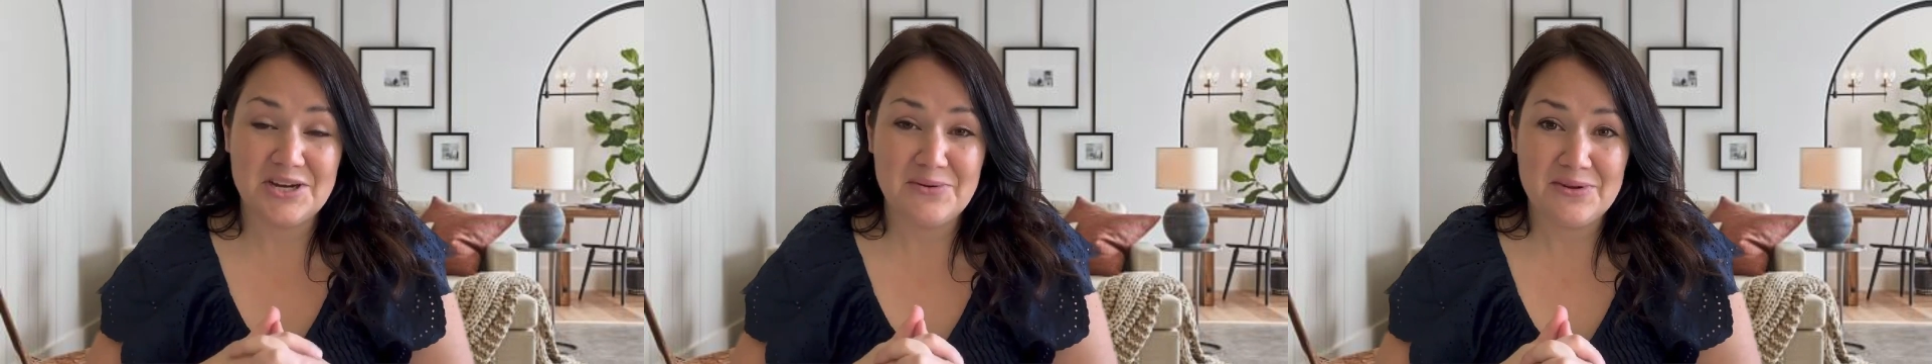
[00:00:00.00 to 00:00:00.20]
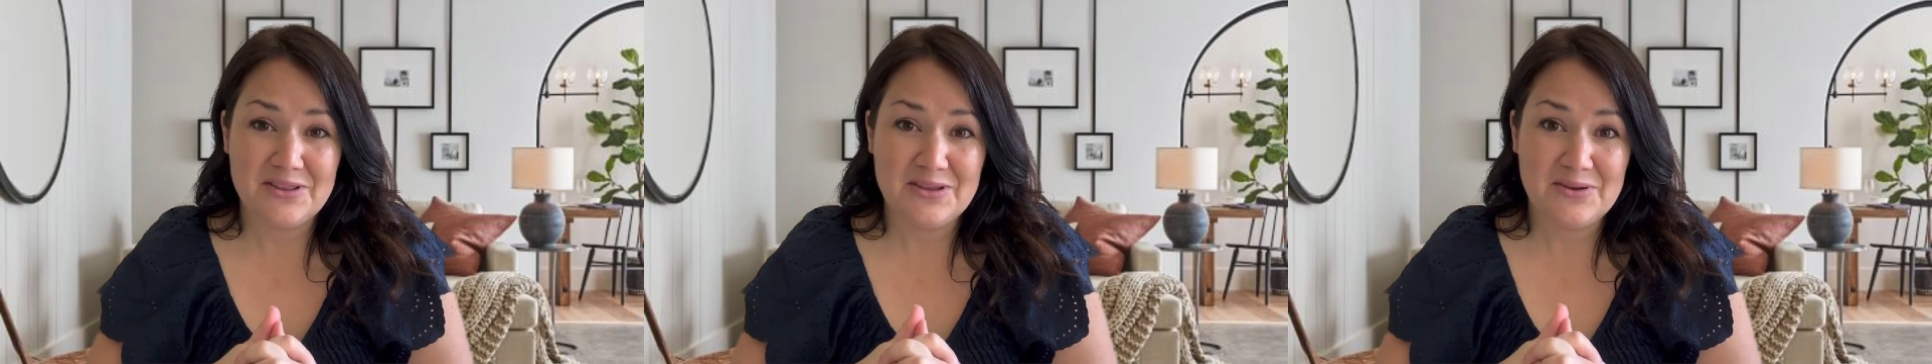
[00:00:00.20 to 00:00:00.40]

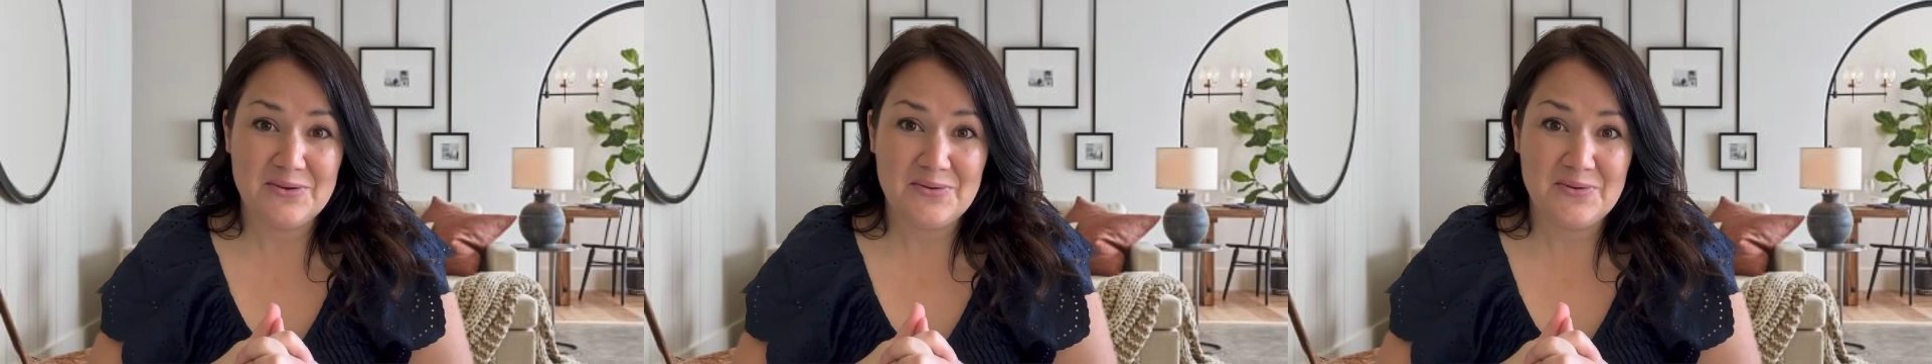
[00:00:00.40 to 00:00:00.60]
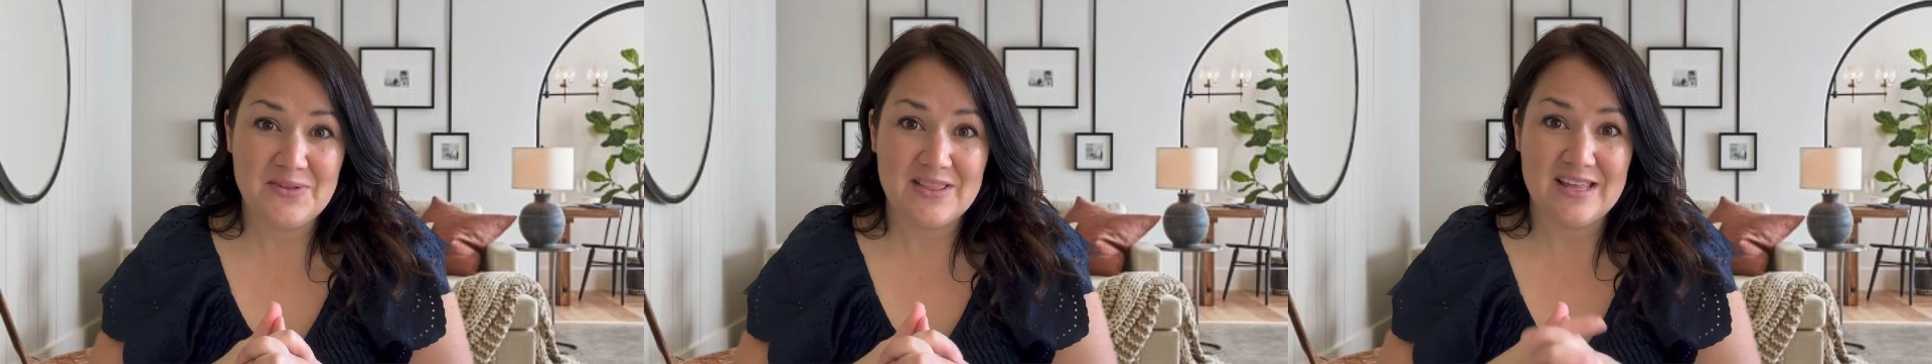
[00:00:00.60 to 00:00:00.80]
with
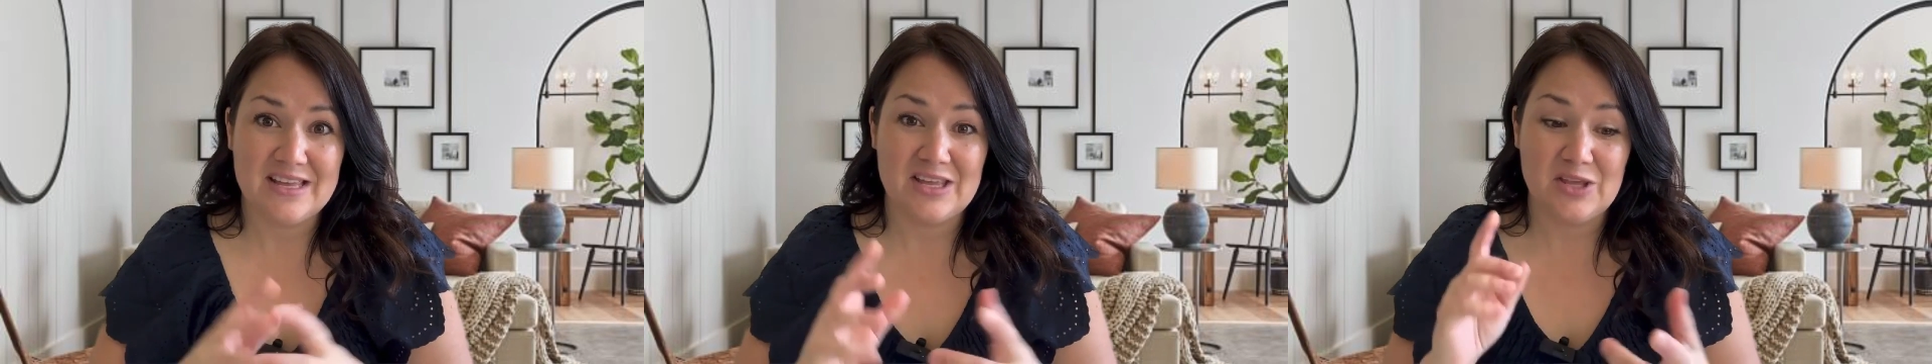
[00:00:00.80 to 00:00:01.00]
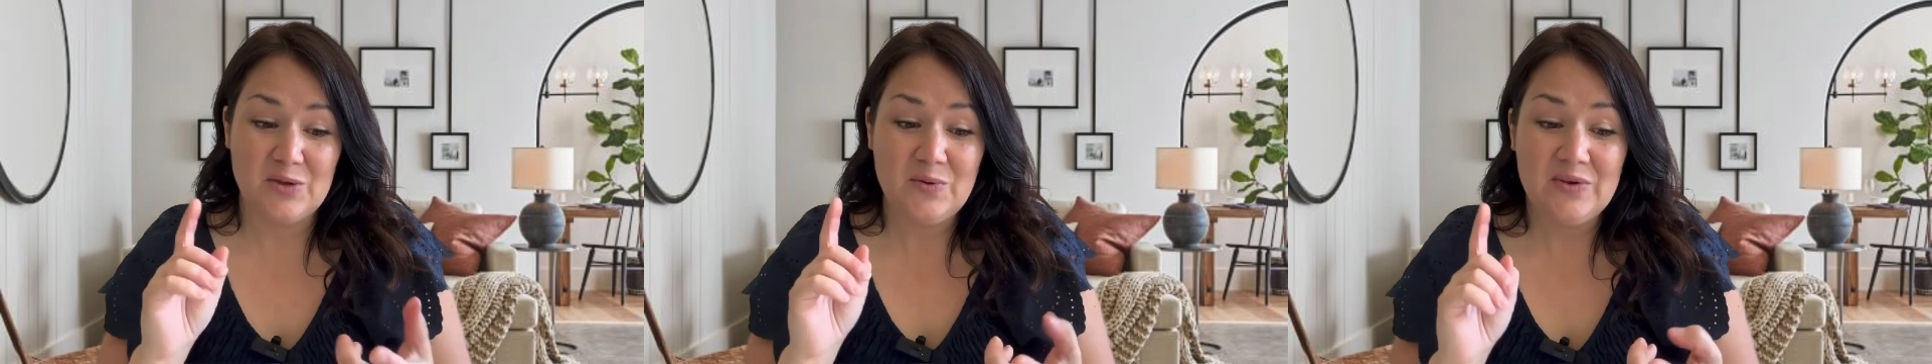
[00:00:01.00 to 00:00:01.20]
you that
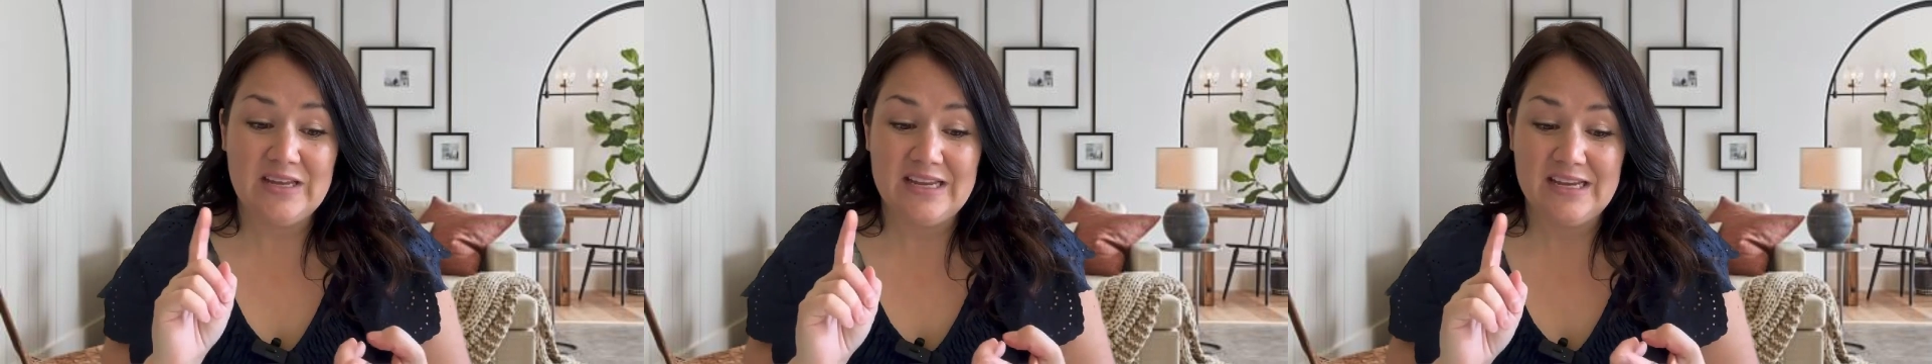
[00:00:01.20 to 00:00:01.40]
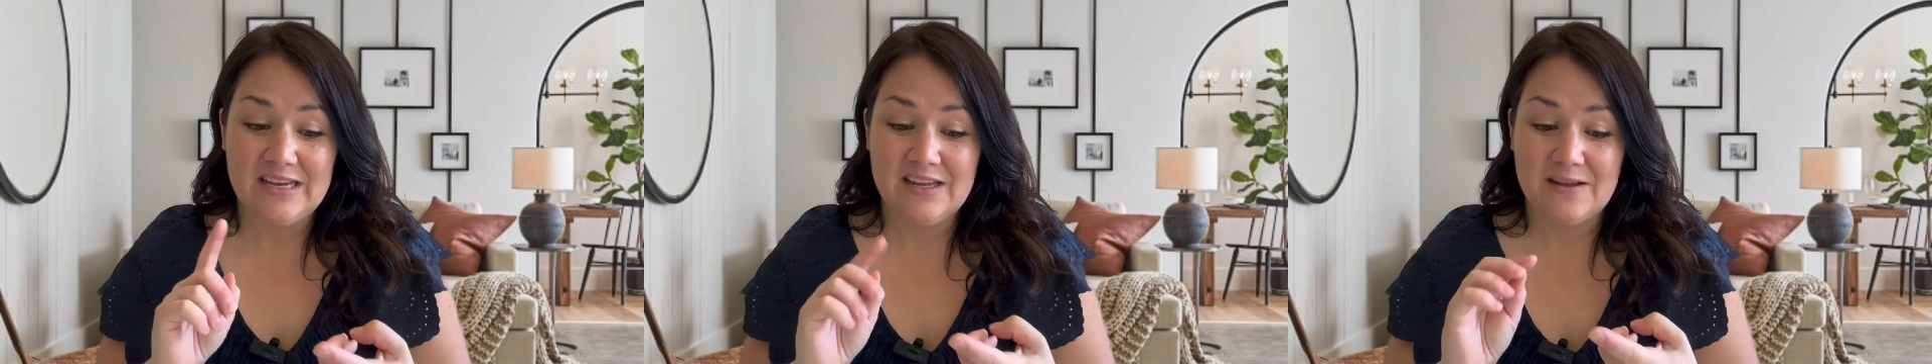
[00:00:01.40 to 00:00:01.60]
you
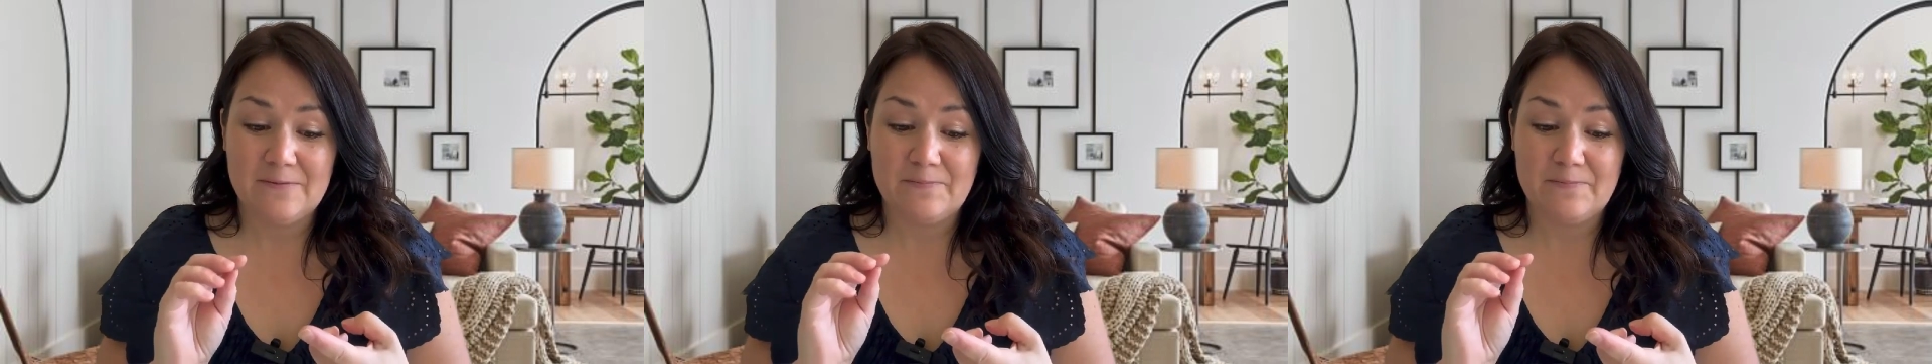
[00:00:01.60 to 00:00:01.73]
need